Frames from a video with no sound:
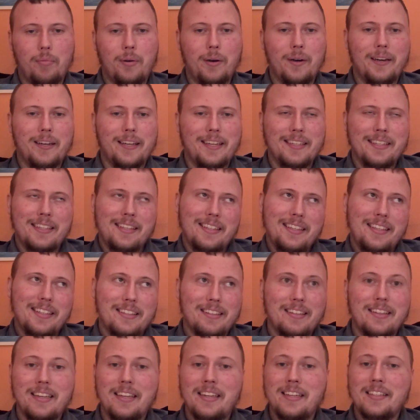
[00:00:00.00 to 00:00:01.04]
but
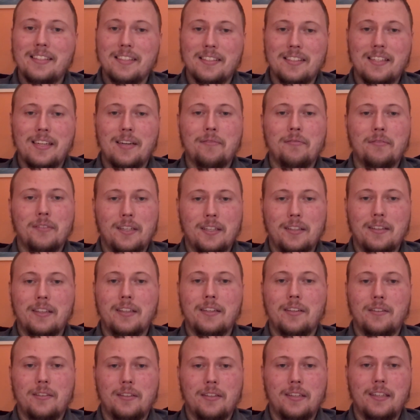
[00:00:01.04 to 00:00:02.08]
it is definitely
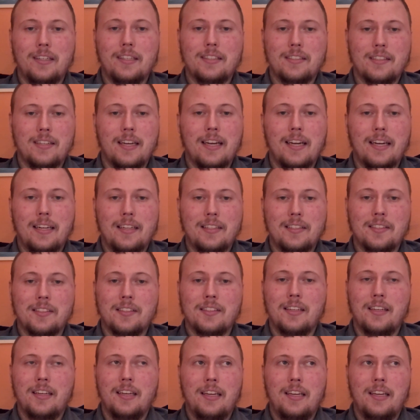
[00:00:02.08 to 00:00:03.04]
good. It's nice.